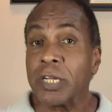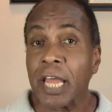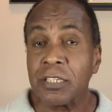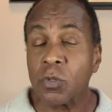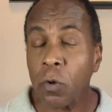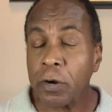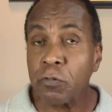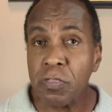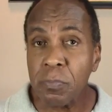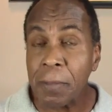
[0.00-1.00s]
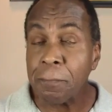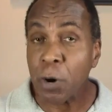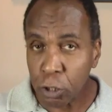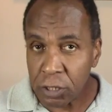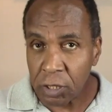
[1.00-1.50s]
would like to work with me
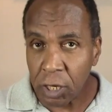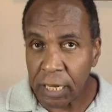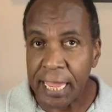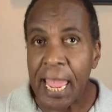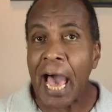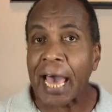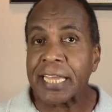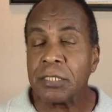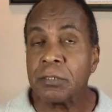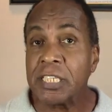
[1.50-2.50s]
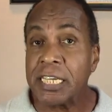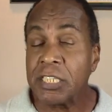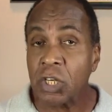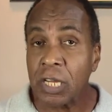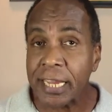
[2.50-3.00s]
personally, I
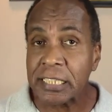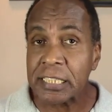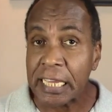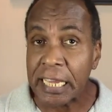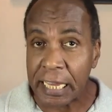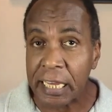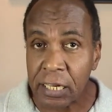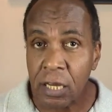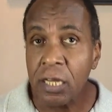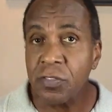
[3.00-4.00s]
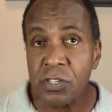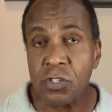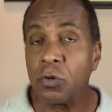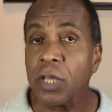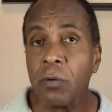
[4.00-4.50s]
teach clients in the
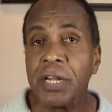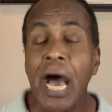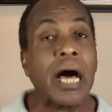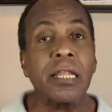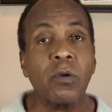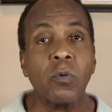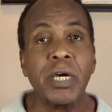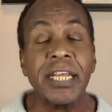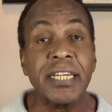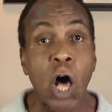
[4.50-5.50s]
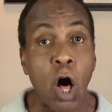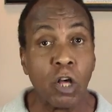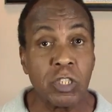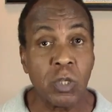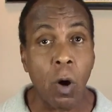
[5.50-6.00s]
studio in Hollywood and
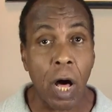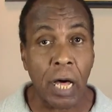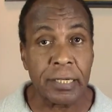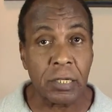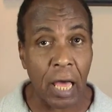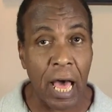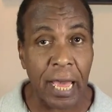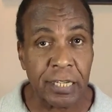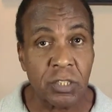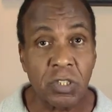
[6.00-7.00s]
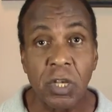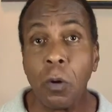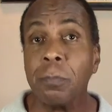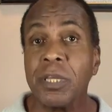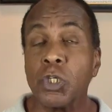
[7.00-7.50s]
also online.
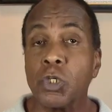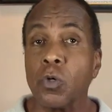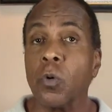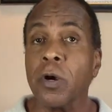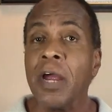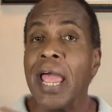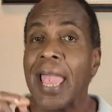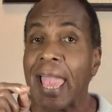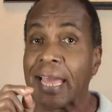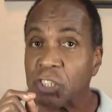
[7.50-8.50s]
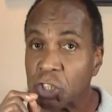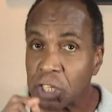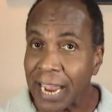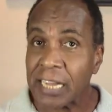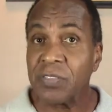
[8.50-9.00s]
So be sure and
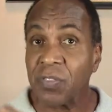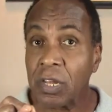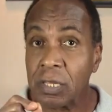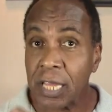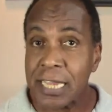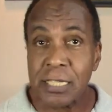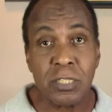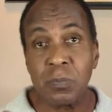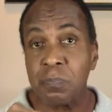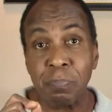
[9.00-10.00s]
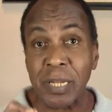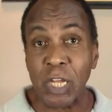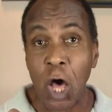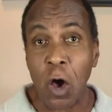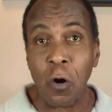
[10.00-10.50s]
check the links
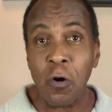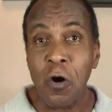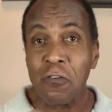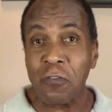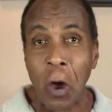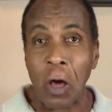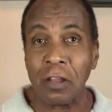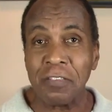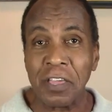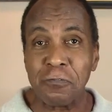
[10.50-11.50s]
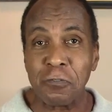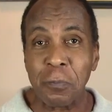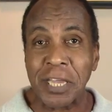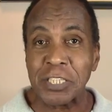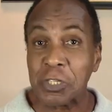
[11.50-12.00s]
below for all of the
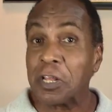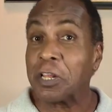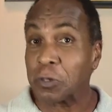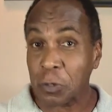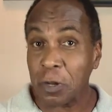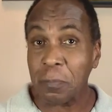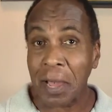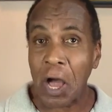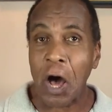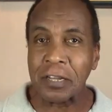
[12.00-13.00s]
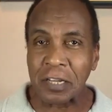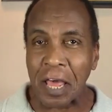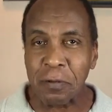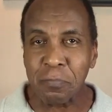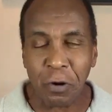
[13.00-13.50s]
information, including my
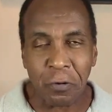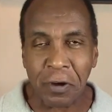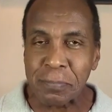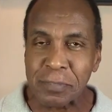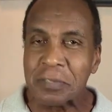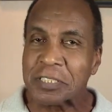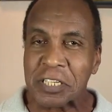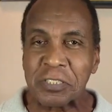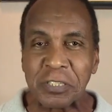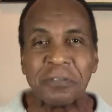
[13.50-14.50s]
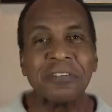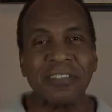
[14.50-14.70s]
online programs. See you soon.